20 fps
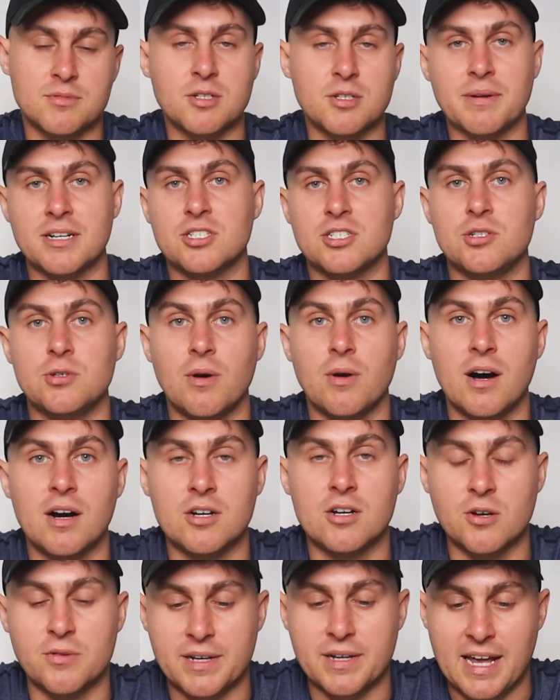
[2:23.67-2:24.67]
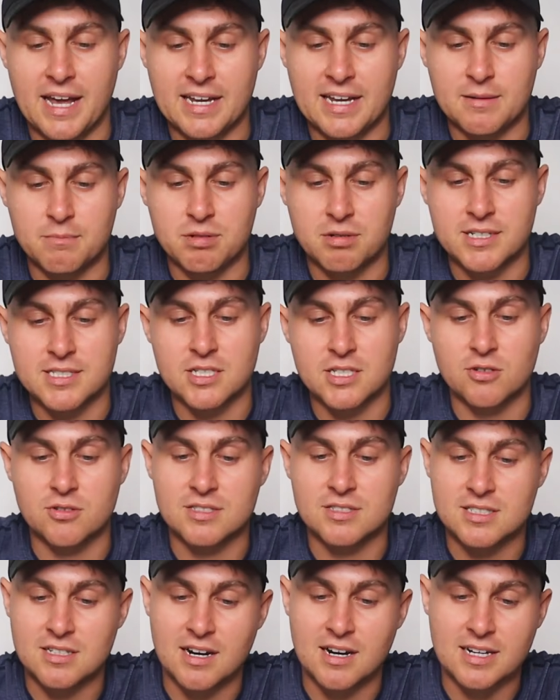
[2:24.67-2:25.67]
so make sure you are going ahead and pressing
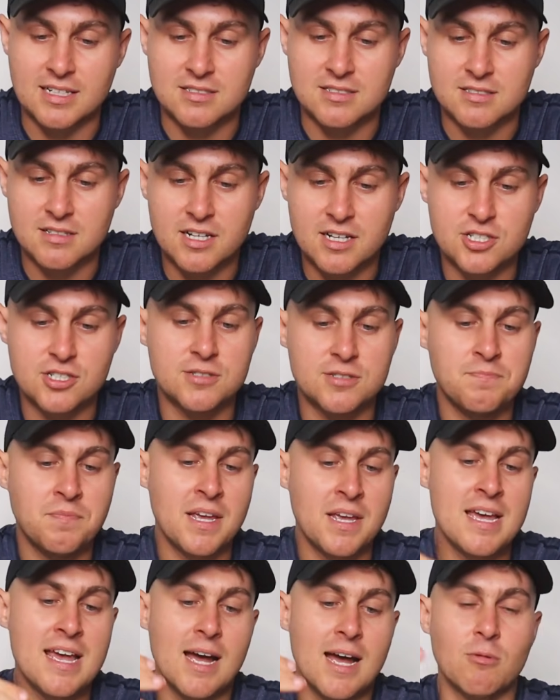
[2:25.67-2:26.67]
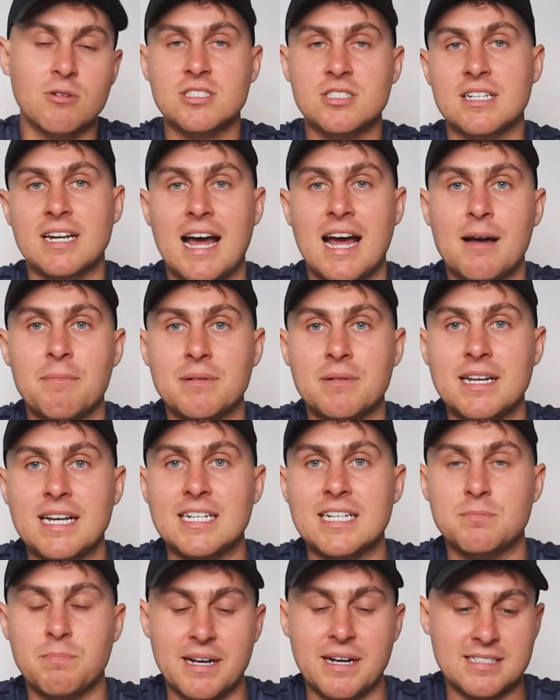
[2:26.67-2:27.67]
on start installation. And what's going to happen
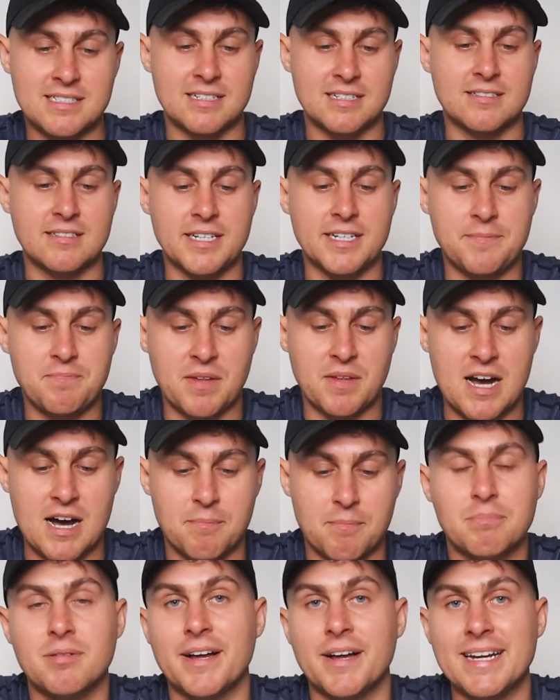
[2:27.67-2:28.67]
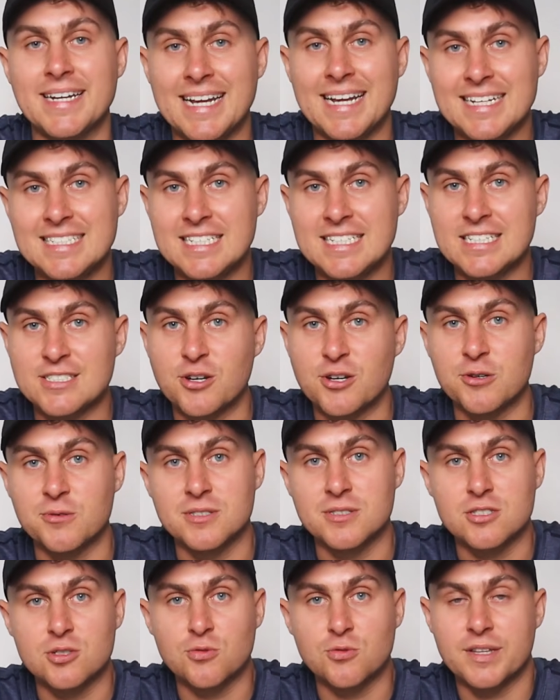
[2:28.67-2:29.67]
is basically Plugin Easy is going
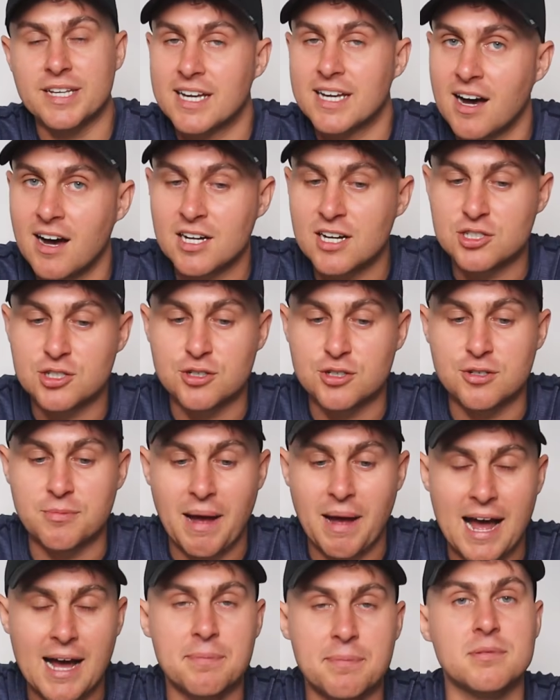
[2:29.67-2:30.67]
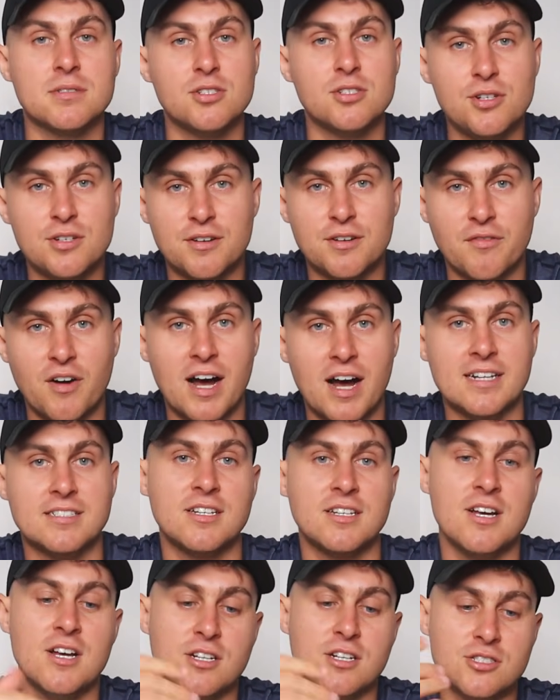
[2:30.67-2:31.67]
to install the CarTube app to your
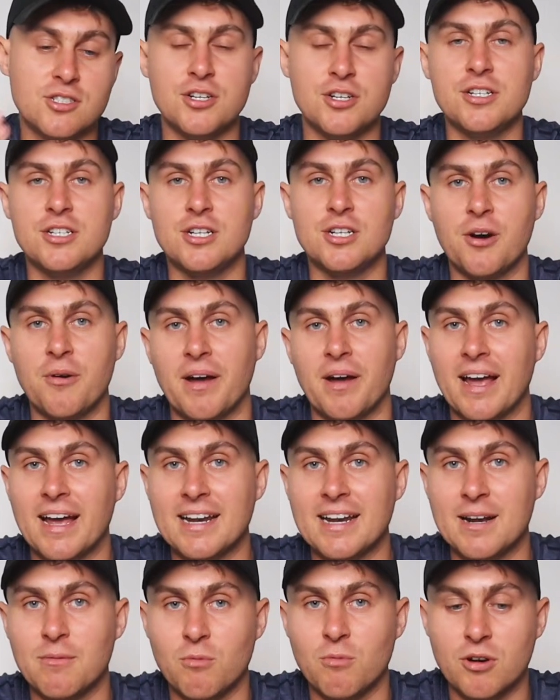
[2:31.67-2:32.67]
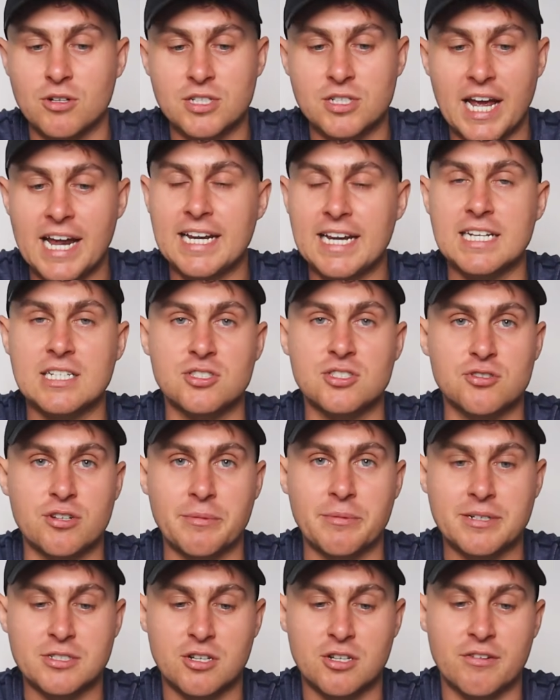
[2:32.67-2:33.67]
device, so you can go ahead and watch any
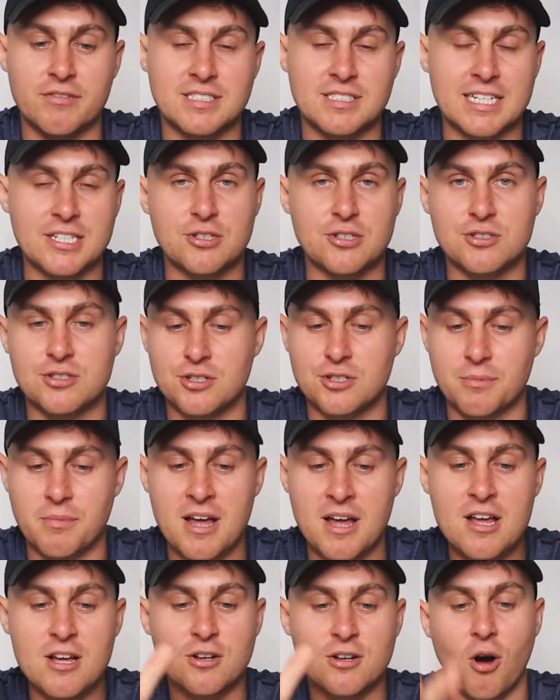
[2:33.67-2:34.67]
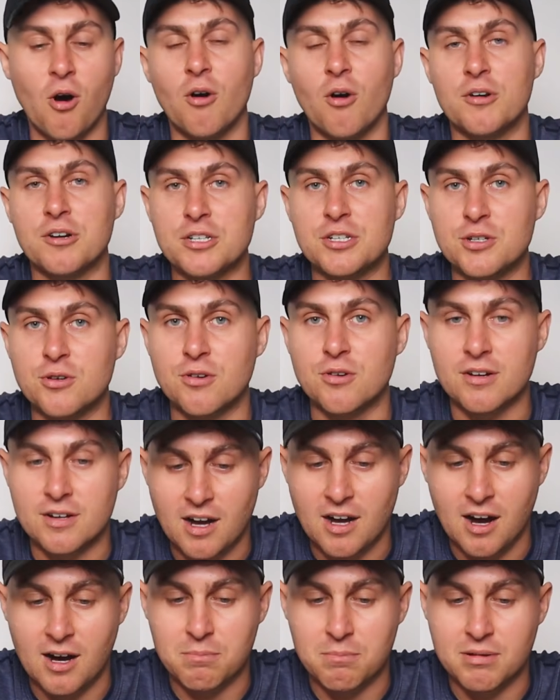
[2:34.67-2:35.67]
streaming service and YouTube on your
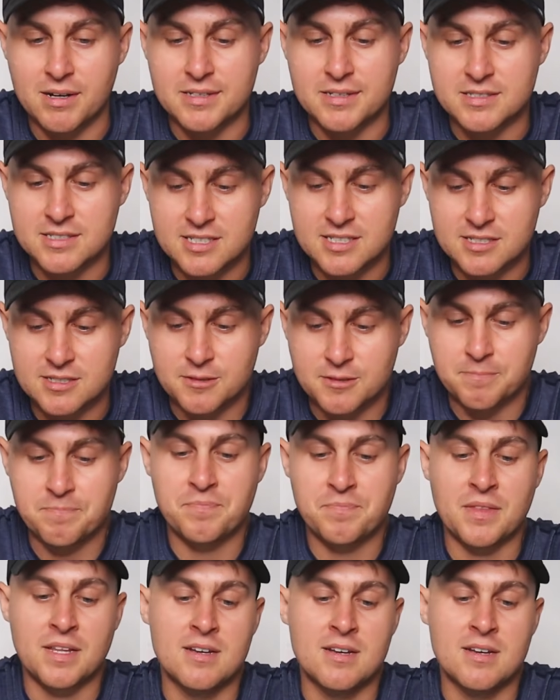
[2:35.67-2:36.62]
CarPlay system.